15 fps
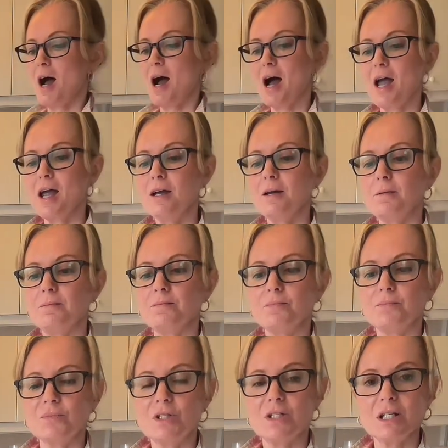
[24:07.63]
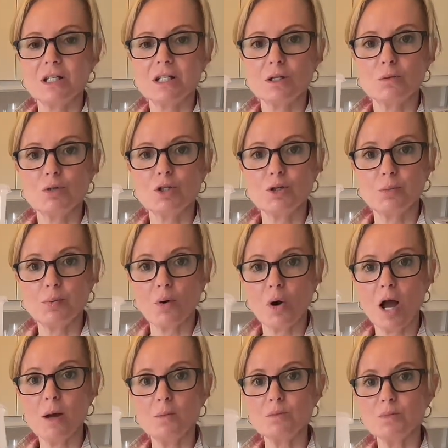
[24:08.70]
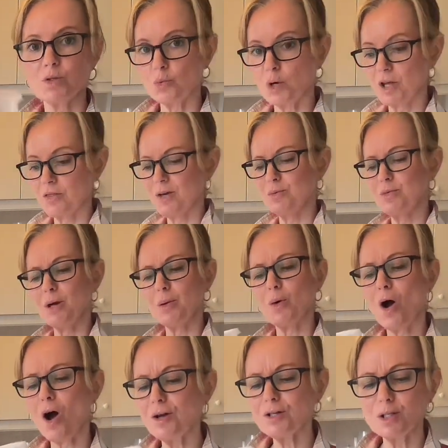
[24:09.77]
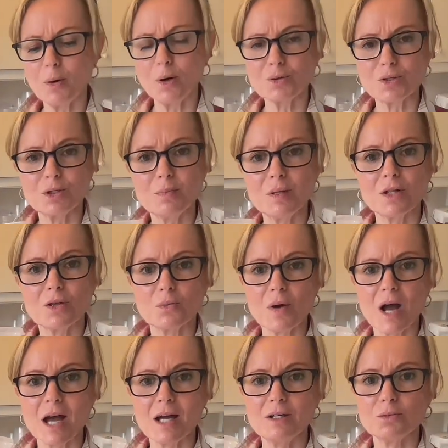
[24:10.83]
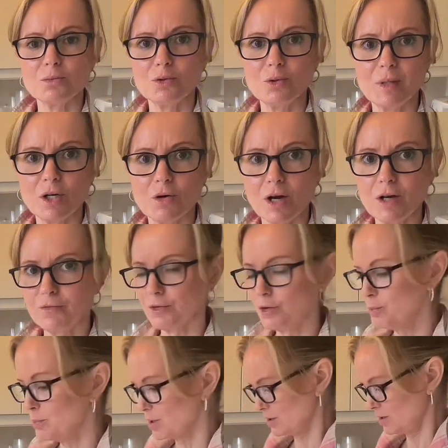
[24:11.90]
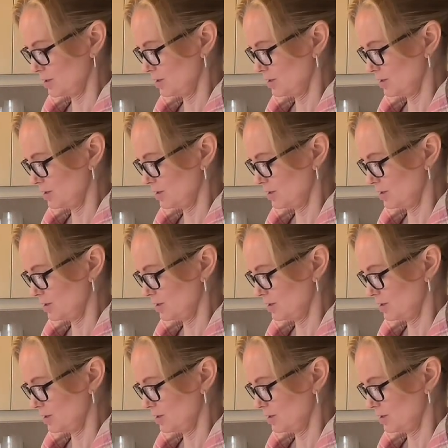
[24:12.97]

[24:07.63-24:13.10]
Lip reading: I did some supremes with, they were all supposed to be the red ruby grapefruit, but